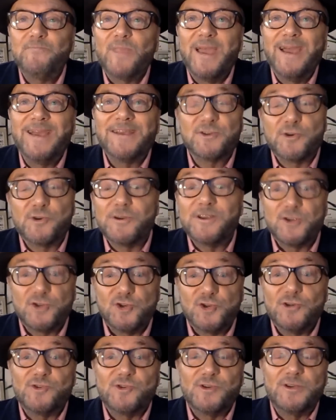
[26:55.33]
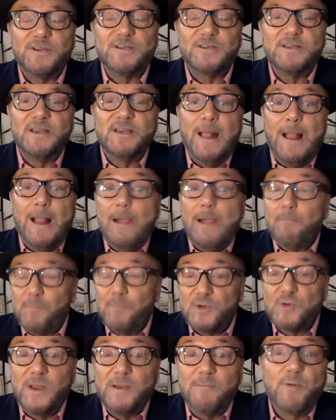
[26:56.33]
extradition treaty
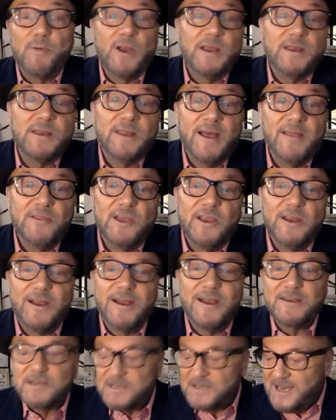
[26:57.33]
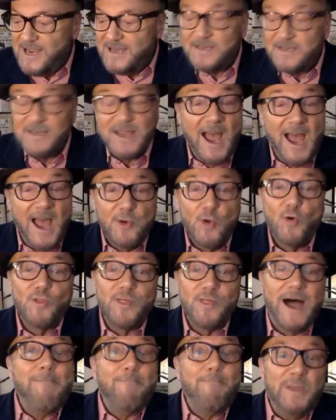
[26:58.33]
between Britain and the United States. I
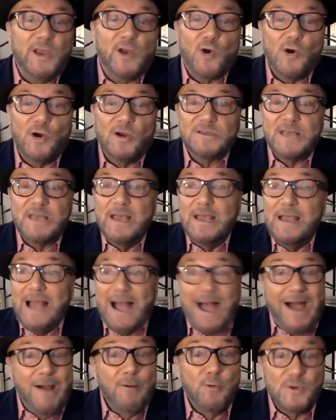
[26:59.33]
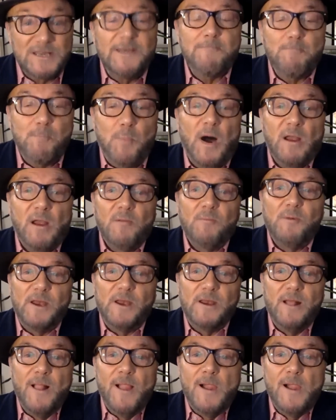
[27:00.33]
know that because I was in Parliament